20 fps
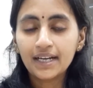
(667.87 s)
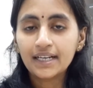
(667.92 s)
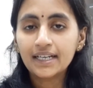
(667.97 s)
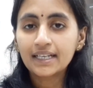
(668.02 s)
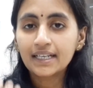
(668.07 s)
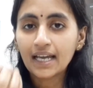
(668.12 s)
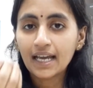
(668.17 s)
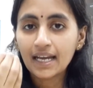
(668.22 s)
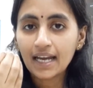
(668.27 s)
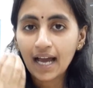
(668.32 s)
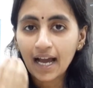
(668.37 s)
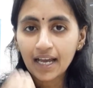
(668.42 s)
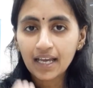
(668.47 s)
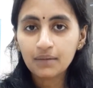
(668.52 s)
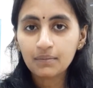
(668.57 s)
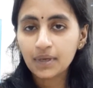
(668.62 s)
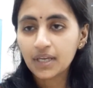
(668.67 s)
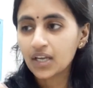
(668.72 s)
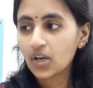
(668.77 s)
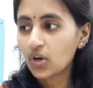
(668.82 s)
can I
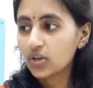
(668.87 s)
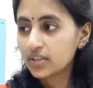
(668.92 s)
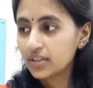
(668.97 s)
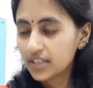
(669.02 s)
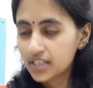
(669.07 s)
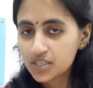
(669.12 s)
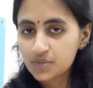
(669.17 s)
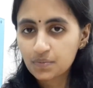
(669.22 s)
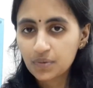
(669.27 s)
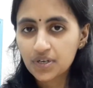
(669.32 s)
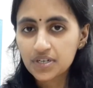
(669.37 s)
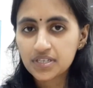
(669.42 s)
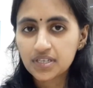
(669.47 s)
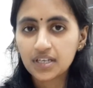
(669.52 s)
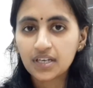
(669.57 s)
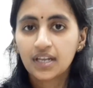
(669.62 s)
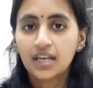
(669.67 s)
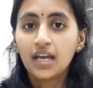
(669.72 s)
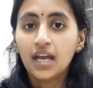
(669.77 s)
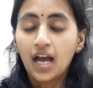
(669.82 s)
be on this
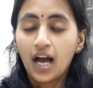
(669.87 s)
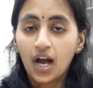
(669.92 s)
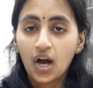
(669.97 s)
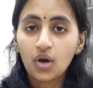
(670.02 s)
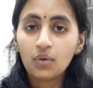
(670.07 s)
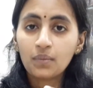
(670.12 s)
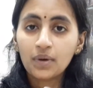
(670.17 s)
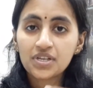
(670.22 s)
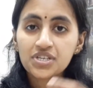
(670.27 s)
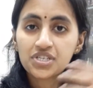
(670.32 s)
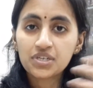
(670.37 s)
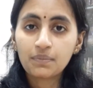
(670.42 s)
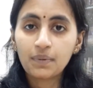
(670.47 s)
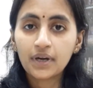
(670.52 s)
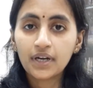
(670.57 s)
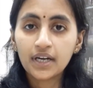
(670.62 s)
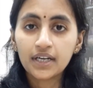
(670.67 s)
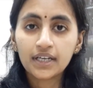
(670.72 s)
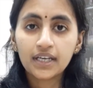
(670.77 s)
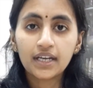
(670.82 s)
person, how much
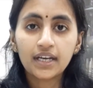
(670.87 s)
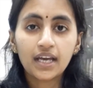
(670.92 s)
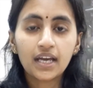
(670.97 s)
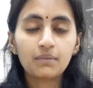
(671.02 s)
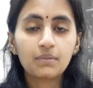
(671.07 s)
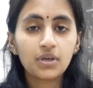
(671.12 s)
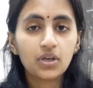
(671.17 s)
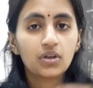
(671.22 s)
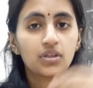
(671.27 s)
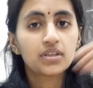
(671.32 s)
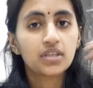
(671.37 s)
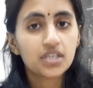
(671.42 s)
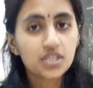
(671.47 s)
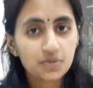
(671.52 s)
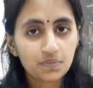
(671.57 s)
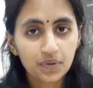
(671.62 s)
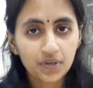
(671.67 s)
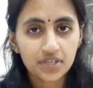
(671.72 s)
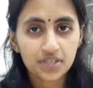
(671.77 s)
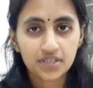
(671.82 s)
dependent can I be on this
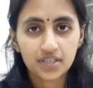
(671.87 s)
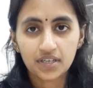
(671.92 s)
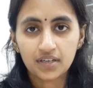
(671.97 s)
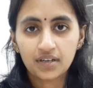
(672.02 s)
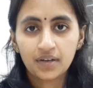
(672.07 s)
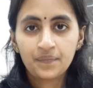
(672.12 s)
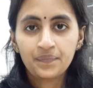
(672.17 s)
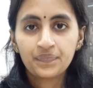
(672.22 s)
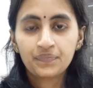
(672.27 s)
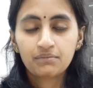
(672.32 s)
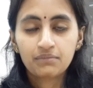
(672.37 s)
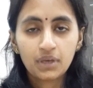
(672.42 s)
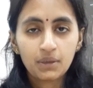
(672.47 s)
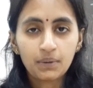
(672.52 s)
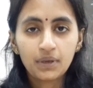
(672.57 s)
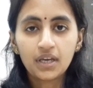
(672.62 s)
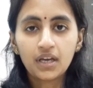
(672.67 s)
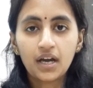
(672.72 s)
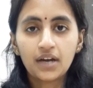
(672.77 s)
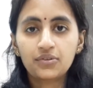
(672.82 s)
person.
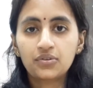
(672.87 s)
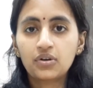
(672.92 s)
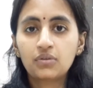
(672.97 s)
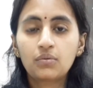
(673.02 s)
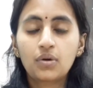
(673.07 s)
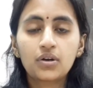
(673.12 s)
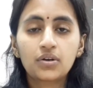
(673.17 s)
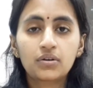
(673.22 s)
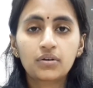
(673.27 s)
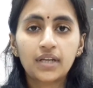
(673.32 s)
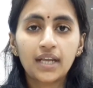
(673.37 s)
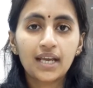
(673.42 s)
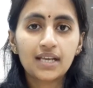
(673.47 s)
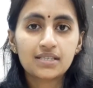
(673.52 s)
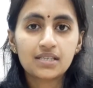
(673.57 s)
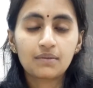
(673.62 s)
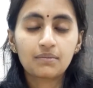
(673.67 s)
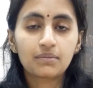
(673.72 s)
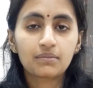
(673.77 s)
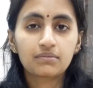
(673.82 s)
Maybe I don't want to take
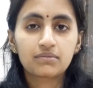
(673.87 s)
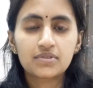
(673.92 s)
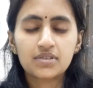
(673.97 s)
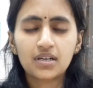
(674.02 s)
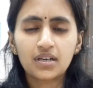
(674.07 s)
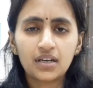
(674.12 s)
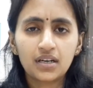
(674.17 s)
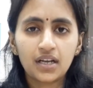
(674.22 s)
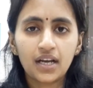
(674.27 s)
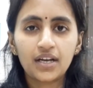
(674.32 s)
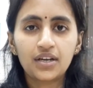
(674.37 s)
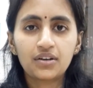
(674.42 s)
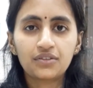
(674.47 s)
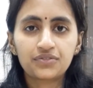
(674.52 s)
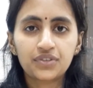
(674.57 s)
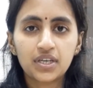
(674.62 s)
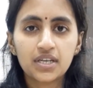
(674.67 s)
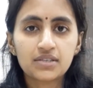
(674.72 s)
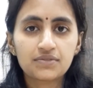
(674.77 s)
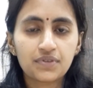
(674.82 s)
some certain kind of
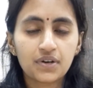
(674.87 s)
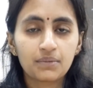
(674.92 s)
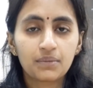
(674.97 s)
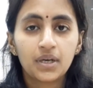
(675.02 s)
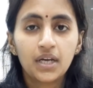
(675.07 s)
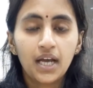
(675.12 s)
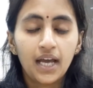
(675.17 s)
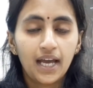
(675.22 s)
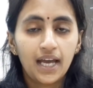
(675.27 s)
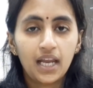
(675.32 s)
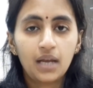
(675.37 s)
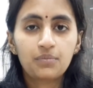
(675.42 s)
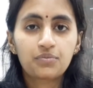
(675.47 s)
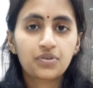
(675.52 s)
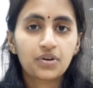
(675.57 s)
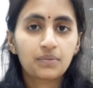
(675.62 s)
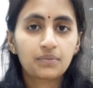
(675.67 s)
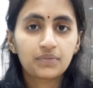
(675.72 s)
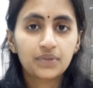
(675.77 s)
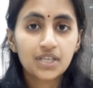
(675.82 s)
things from help
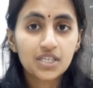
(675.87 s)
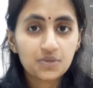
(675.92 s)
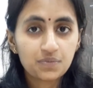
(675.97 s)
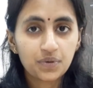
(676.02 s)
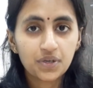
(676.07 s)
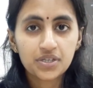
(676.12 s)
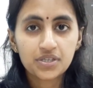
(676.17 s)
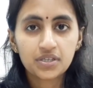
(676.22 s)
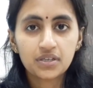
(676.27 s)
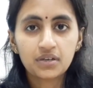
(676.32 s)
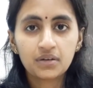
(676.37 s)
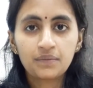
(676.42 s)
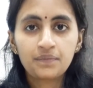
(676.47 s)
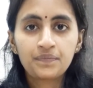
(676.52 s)
from this person,